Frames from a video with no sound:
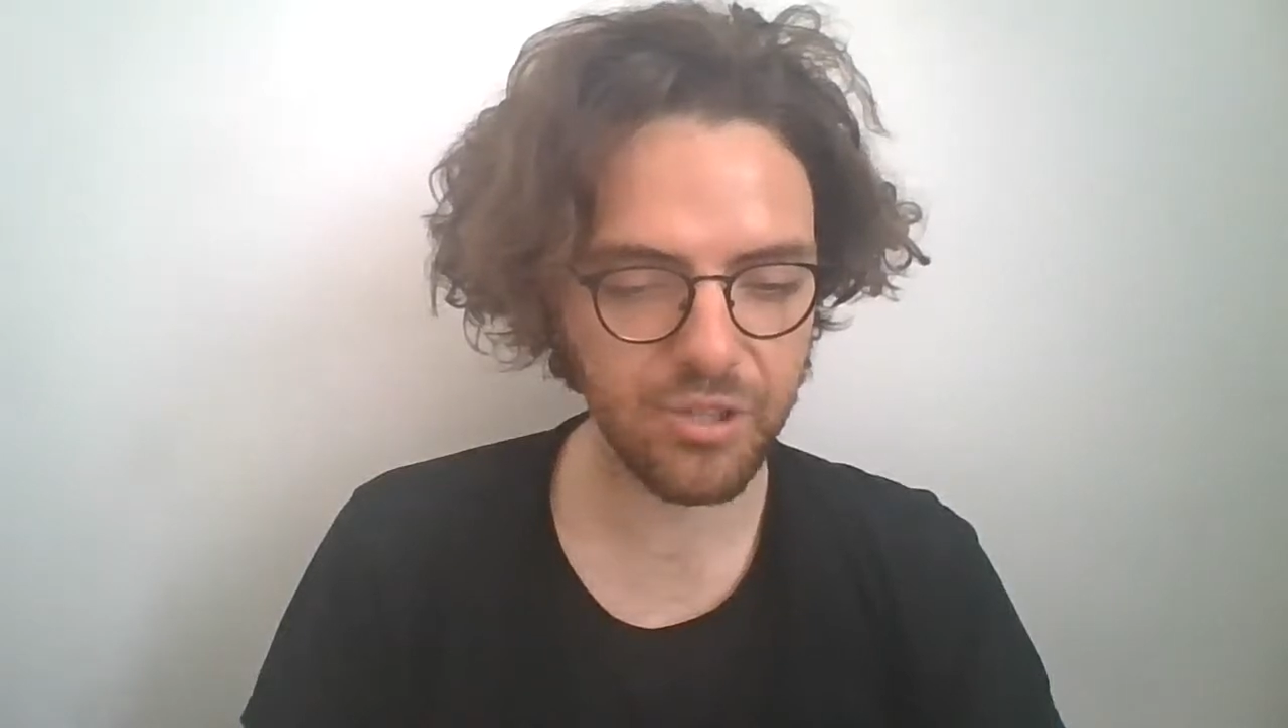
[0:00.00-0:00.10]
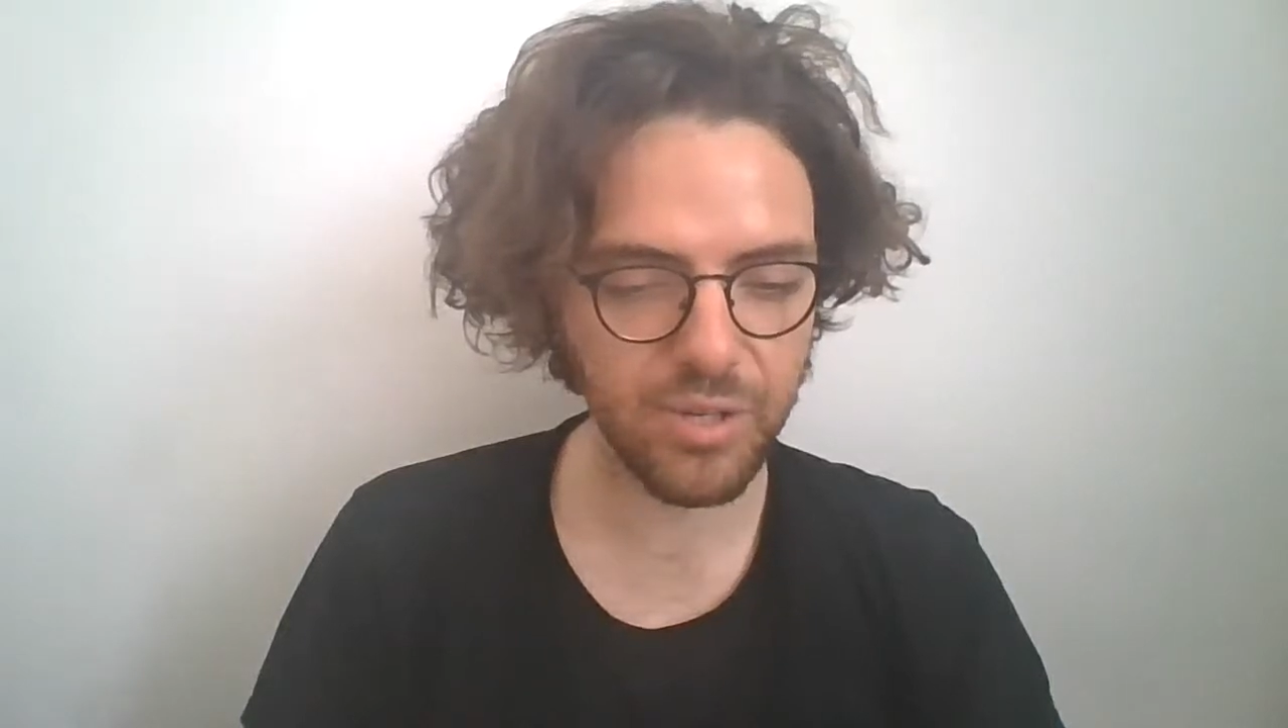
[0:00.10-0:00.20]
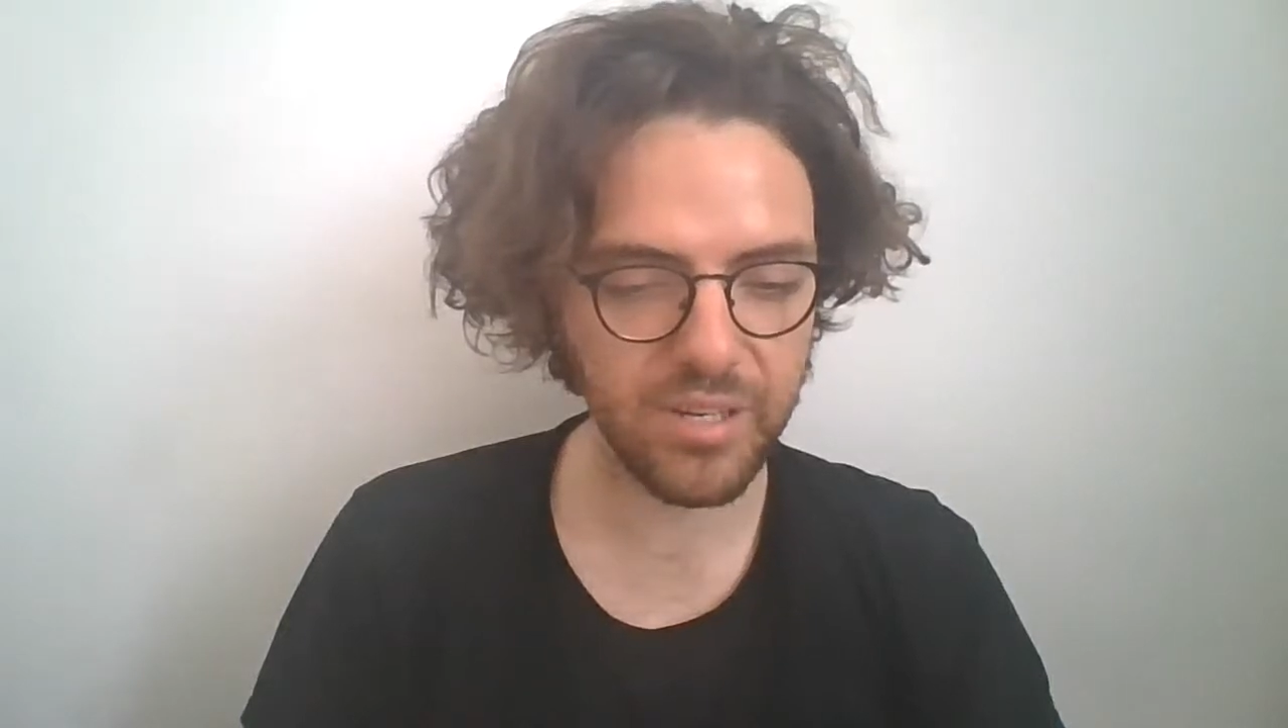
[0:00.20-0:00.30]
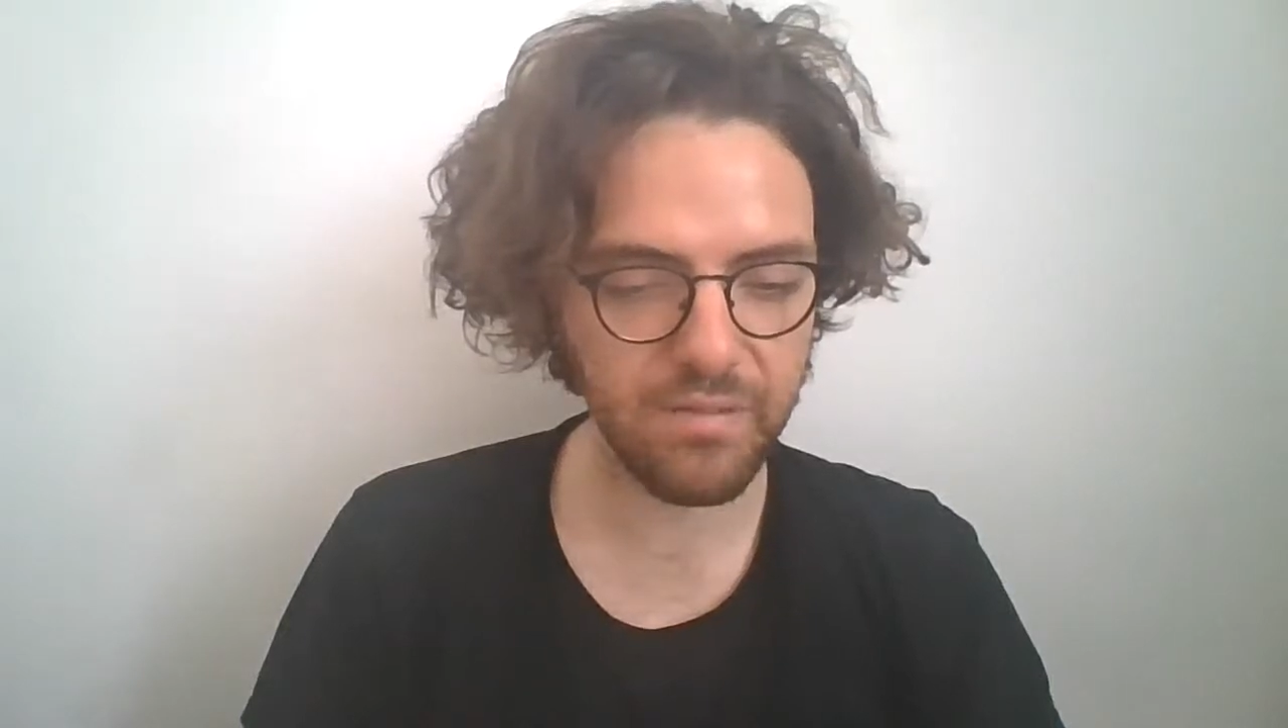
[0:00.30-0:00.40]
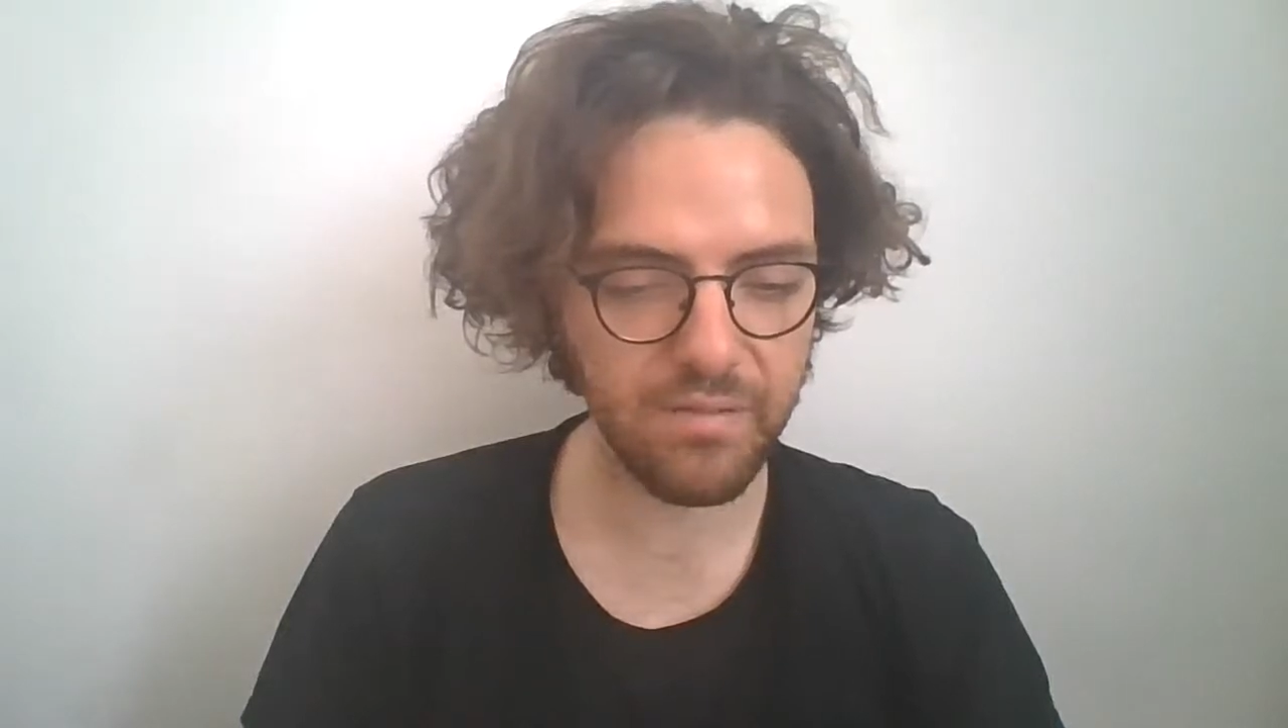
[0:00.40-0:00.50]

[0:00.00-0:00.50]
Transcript: treat